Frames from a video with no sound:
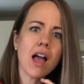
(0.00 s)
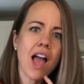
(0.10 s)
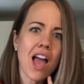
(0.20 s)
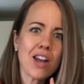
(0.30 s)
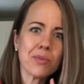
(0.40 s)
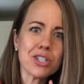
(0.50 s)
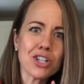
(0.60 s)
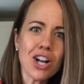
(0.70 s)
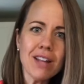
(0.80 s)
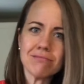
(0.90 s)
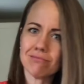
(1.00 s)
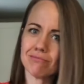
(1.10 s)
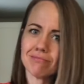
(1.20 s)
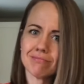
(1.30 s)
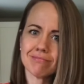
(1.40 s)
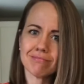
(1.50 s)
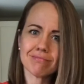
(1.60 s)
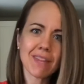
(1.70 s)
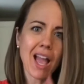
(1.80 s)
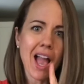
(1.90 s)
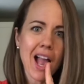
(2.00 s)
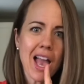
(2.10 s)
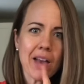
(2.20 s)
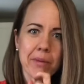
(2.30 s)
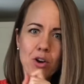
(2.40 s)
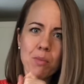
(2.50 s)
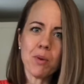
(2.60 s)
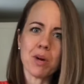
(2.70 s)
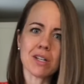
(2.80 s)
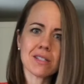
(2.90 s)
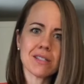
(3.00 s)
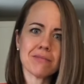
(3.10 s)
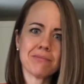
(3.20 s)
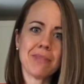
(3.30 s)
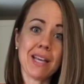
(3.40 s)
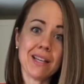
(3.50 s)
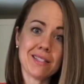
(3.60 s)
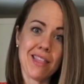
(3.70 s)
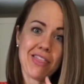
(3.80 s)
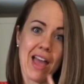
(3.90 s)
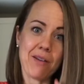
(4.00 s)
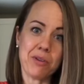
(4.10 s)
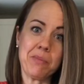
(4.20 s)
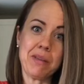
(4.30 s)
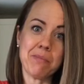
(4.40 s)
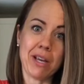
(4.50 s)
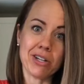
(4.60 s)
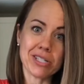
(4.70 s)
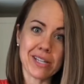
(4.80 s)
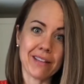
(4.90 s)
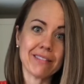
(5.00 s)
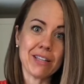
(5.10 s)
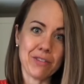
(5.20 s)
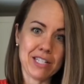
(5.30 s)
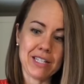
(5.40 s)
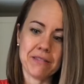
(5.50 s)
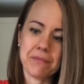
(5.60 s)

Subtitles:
And we turn it on. And we hope it works, because that would be embarrassing if it didn't.